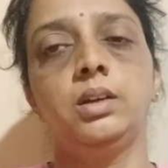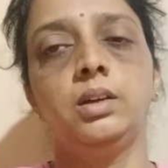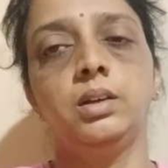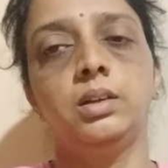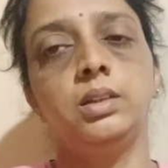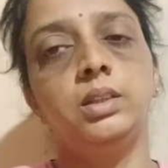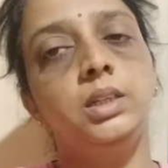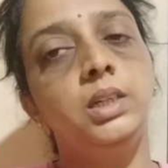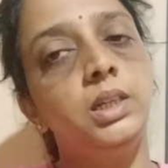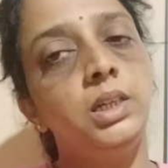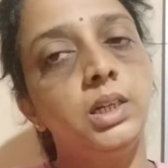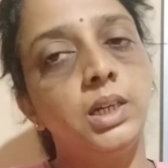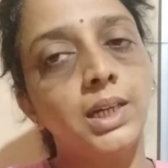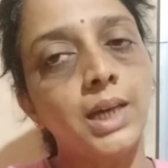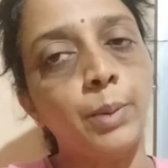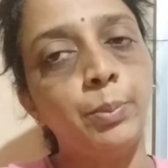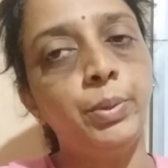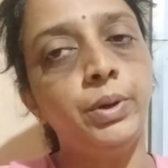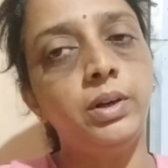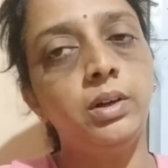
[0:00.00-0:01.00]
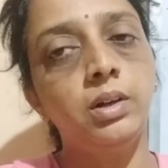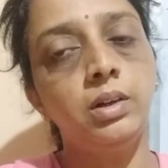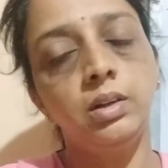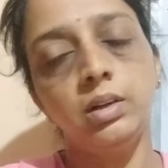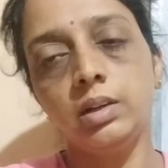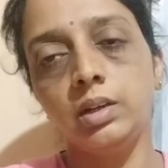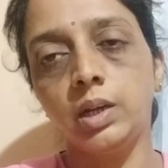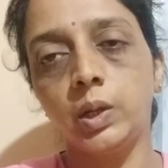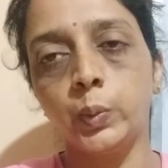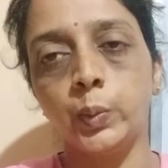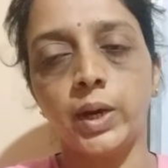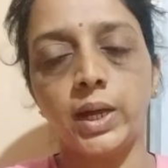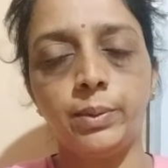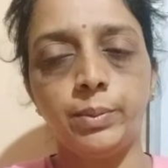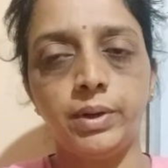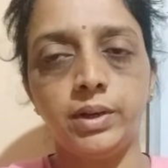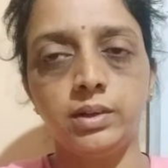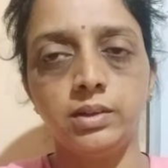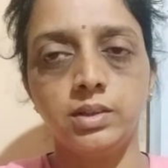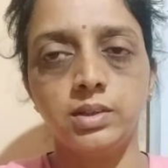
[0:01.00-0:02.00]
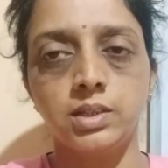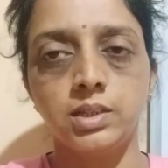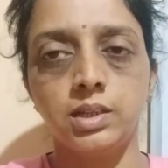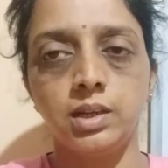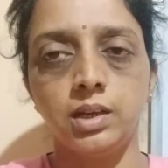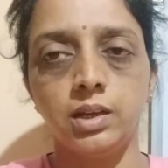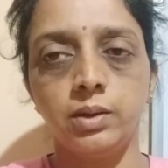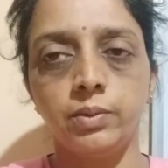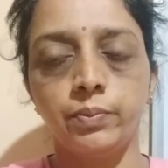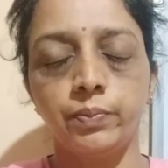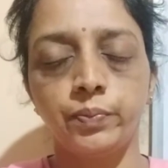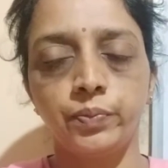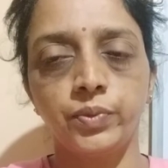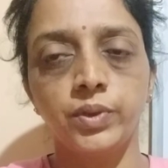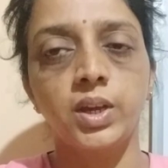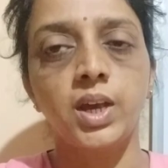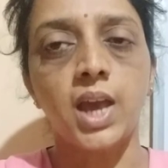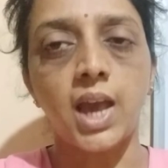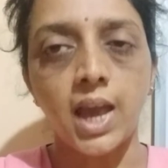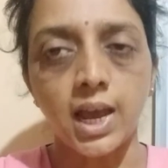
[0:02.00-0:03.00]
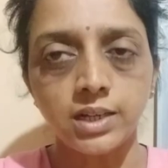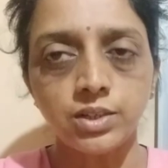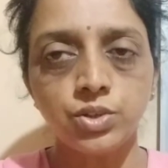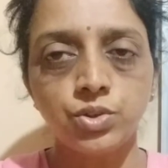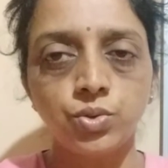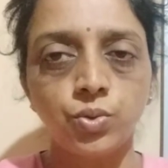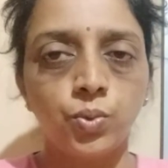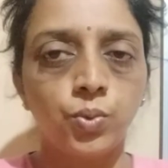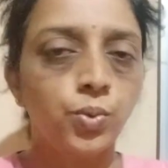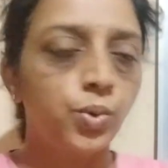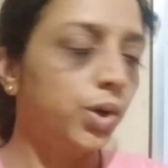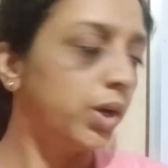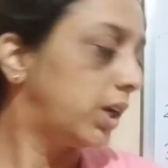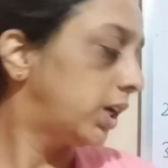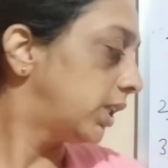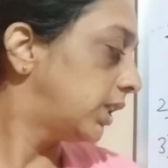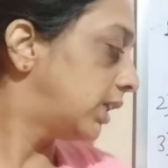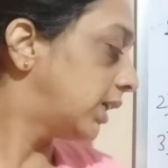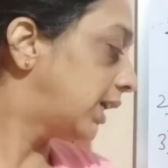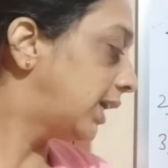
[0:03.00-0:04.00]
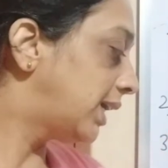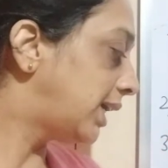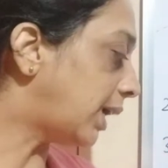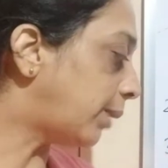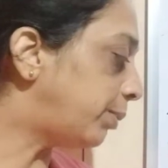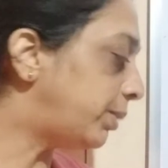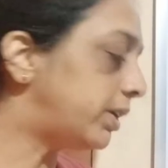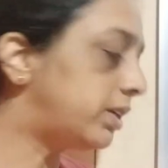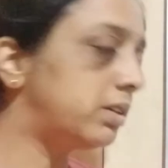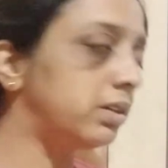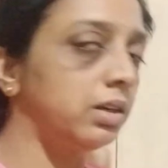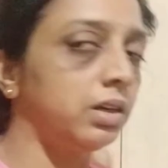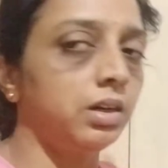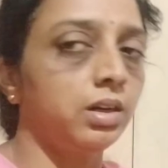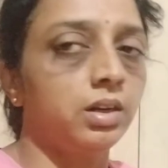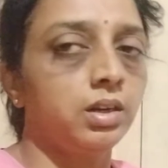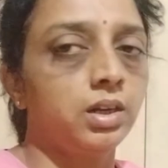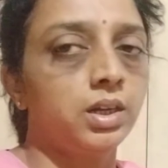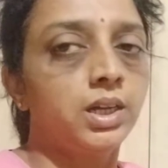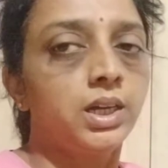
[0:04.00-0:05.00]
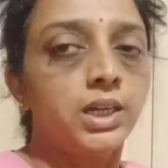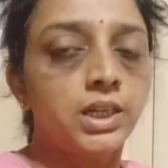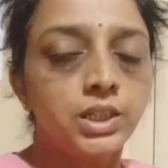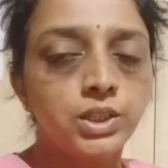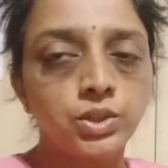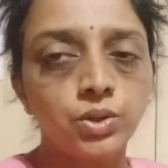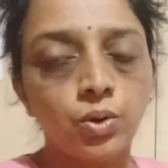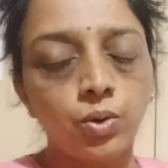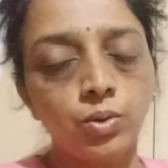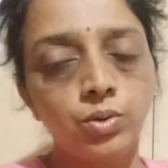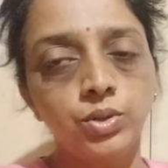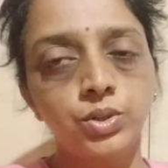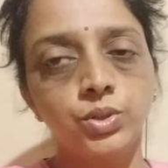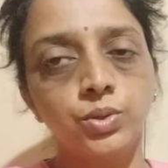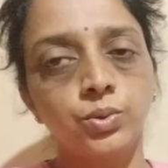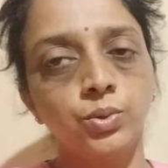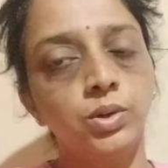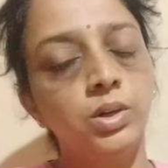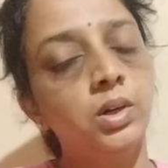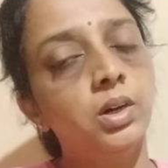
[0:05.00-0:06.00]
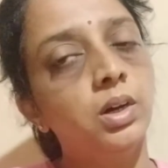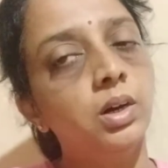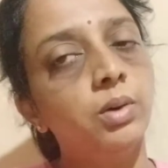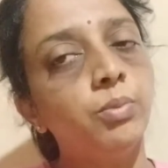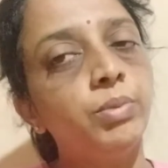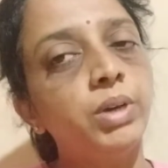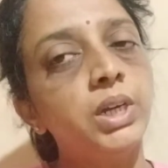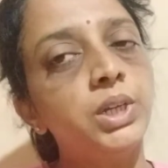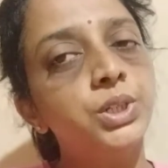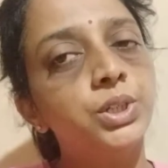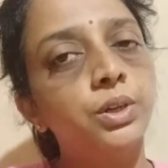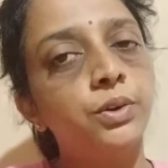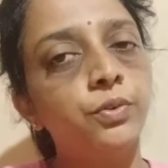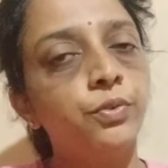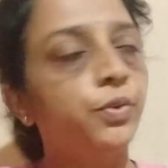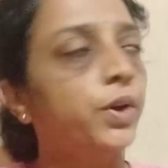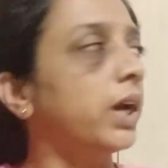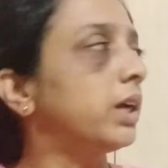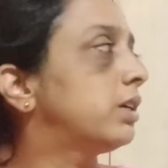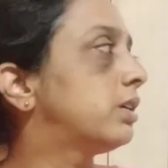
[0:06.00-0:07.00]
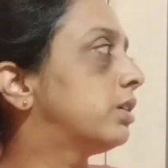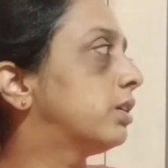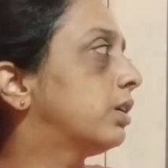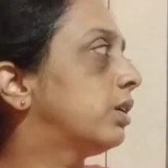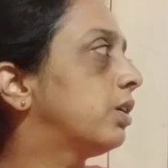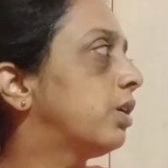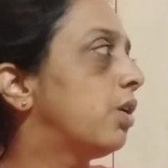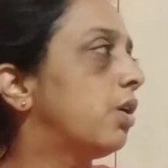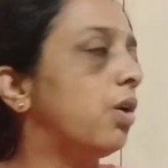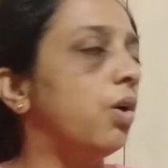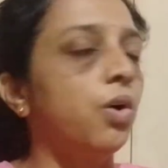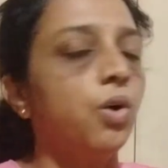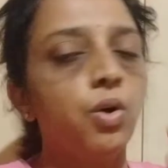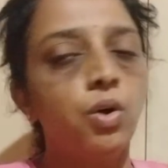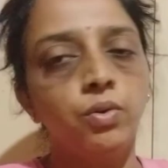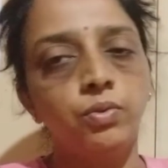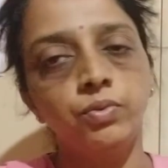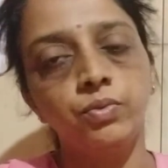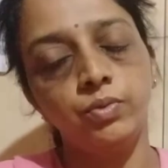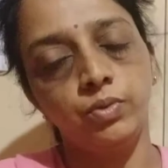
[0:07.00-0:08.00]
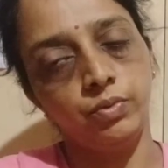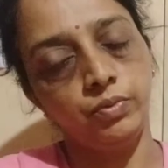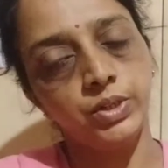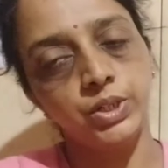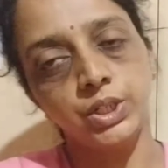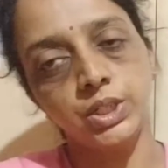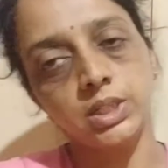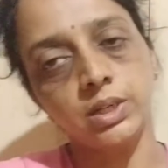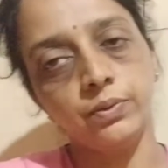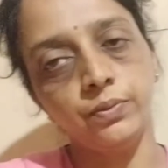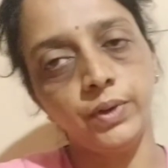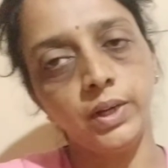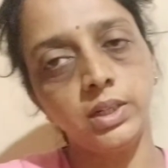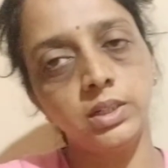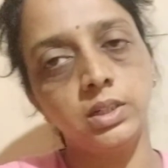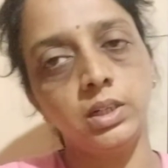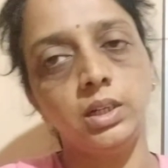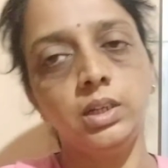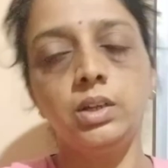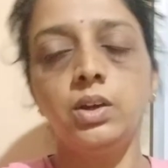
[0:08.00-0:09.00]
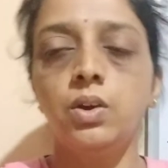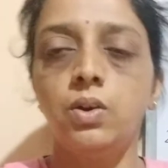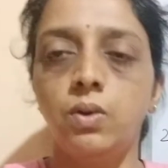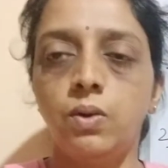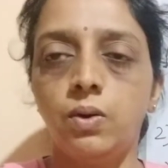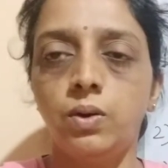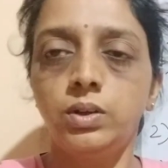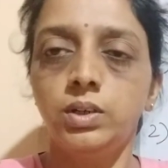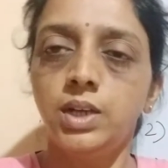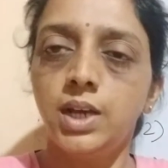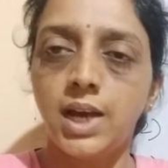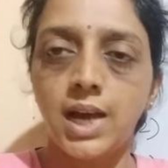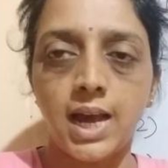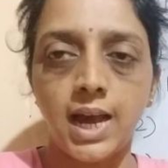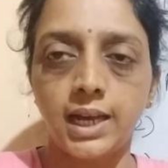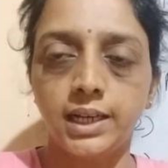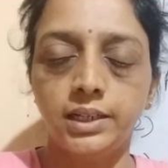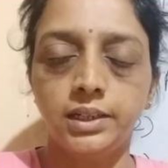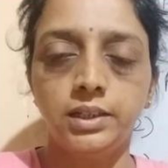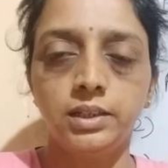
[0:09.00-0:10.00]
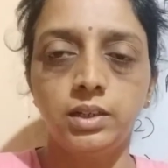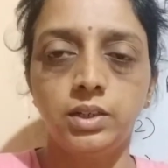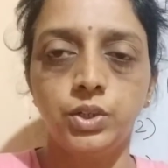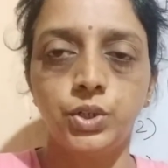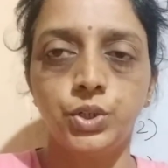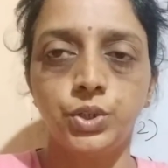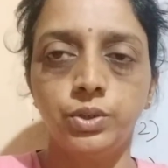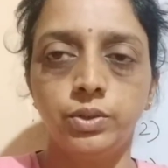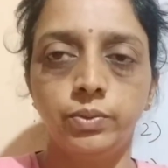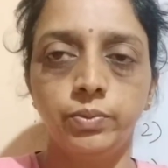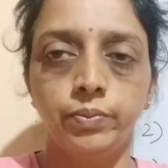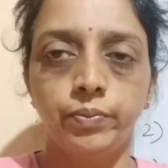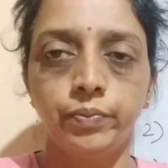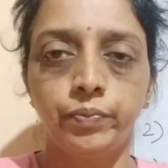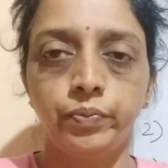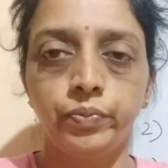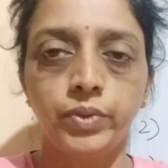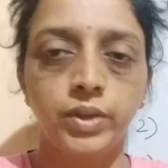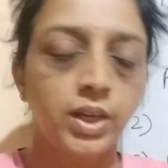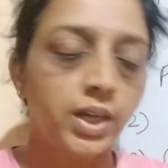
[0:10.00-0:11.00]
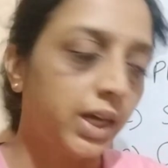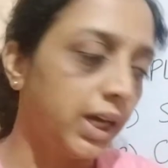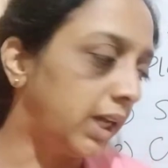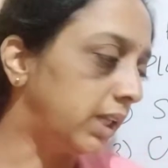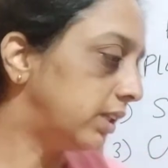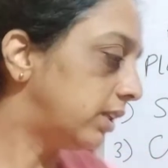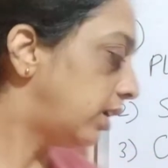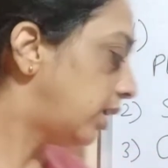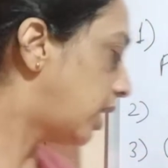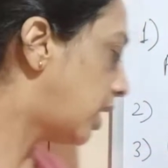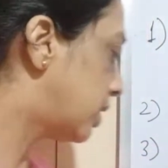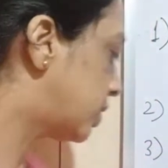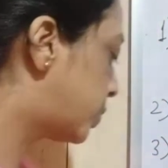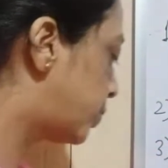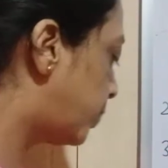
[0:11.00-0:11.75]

the capital requirement is there, and so the capital is also a major factor of which is affecting on agriculture. And the last